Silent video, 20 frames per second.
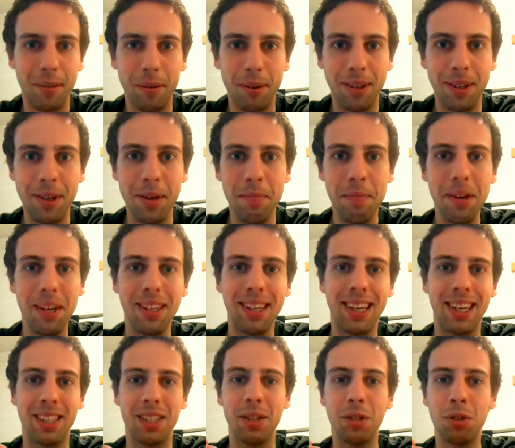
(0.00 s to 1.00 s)
What do you mean?
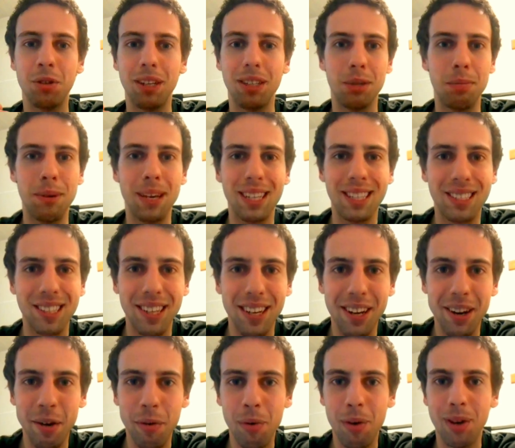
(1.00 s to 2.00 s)
Catching a train is the biggest
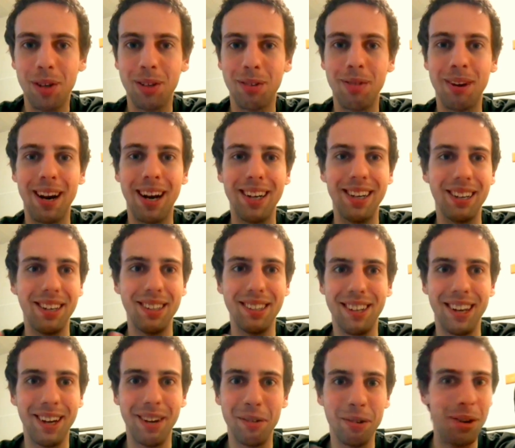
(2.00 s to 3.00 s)
city in the world, right?
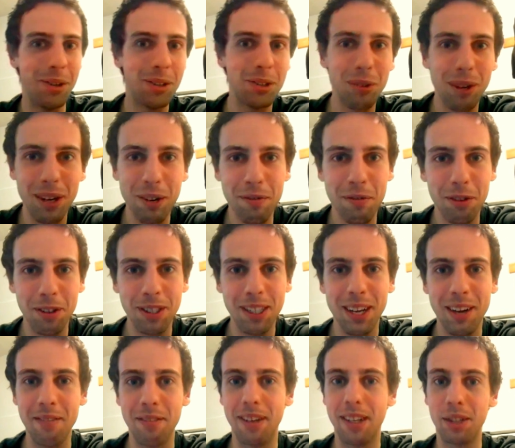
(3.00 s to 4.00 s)
They run
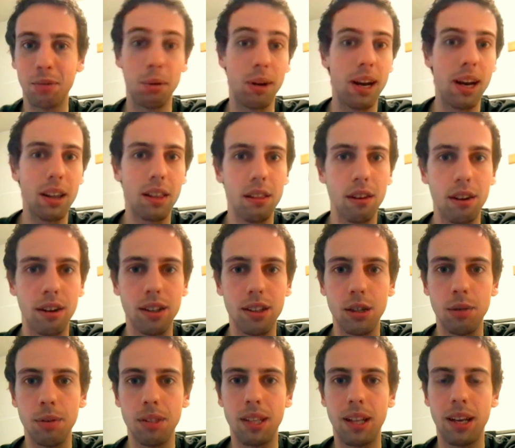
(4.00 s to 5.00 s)
24/7. That's what I thought.
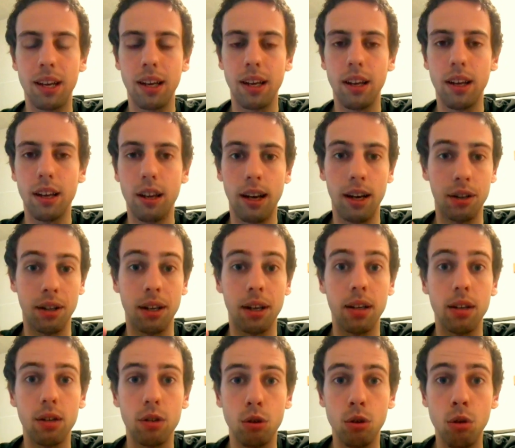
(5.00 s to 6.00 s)
She was like, I was like,
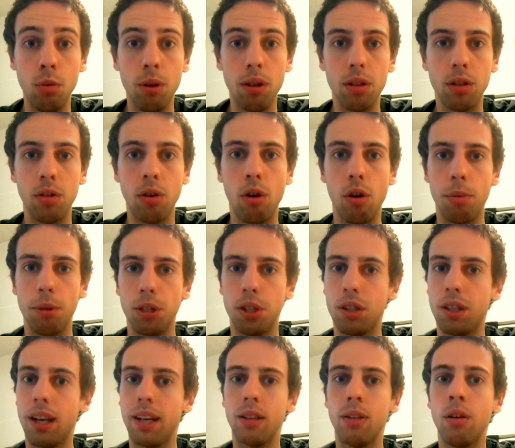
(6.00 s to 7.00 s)
do you want to go home?
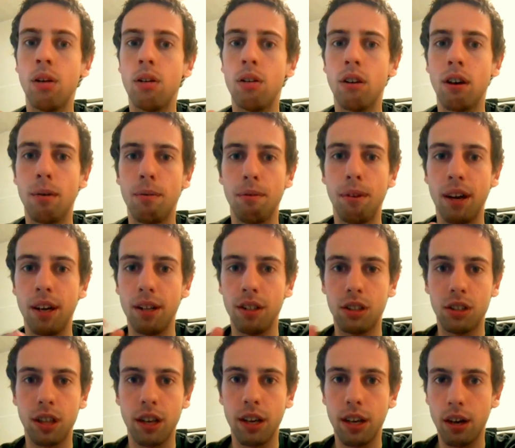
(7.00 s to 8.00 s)
She's like, no, I'm fine
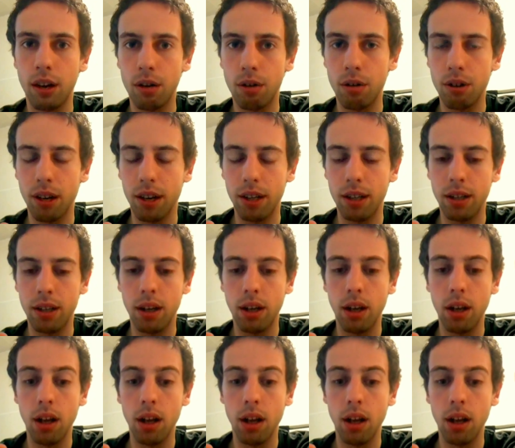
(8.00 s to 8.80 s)
staying out all night.